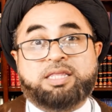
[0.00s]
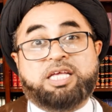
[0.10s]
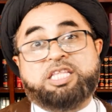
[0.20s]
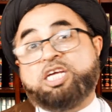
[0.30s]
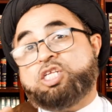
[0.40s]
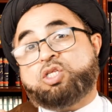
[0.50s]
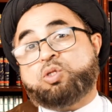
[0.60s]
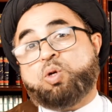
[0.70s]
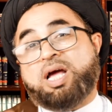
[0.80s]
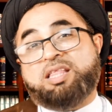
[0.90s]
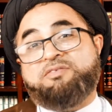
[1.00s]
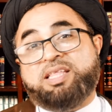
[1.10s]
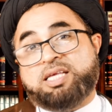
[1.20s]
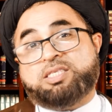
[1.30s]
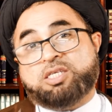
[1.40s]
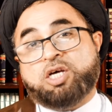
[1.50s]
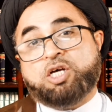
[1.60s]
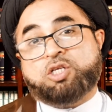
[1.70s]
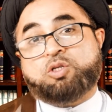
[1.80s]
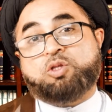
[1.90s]
they need to convey this
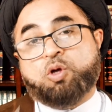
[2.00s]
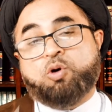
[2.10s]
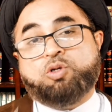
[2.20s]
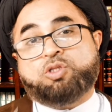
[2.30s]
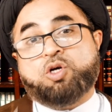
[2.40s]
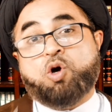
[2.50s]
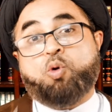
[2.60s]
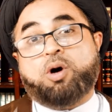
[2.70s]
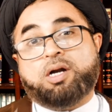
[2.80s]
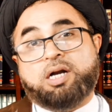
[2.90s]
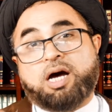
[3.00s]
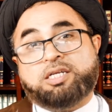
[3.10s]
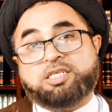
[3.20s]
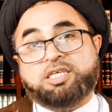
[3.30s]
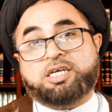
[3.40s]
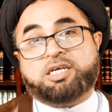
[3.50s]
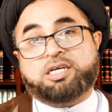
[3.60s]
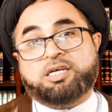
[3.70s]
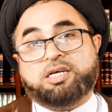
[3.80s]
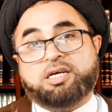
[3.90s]
to those who are not here.